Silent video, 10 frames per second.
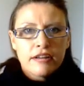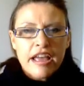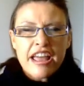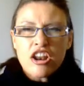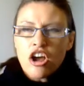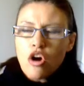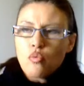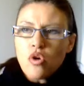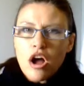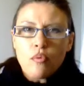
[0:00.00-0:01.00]
And
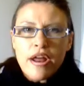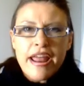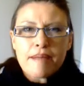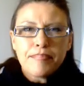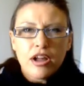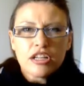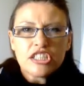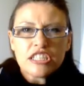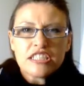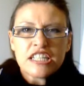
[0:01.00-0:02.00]
I want our
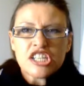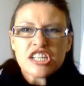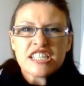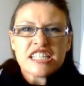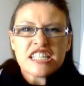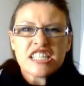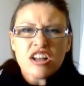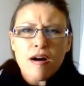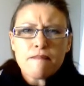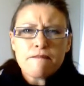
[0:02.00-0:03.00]
politicians to
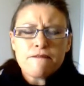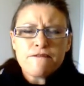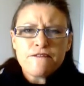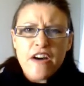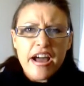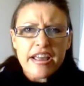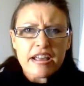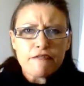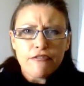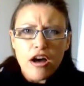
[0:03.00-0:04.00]
stop
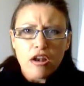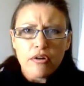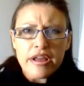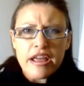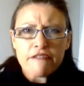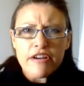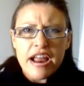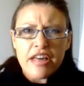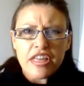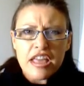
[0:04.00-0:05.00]
fucking following
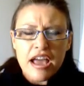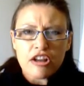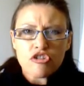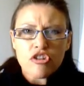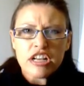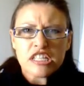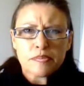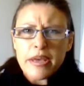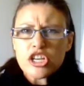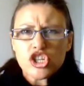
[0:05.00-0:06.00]
every other country,
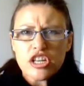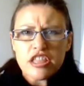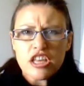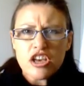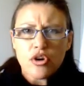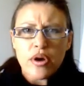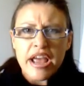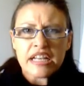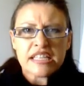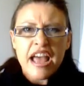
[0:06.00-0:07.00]
especially the
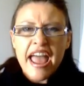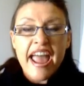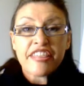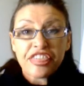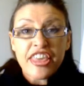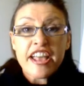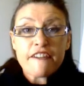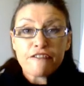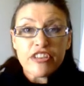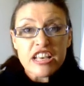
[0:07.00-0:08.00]
US, and
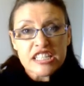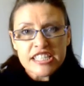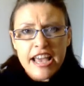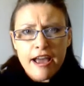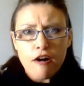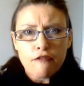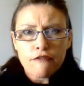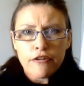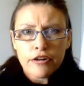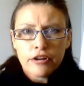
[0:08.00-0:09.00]
think for
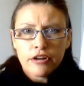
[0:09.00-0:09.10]
yourself.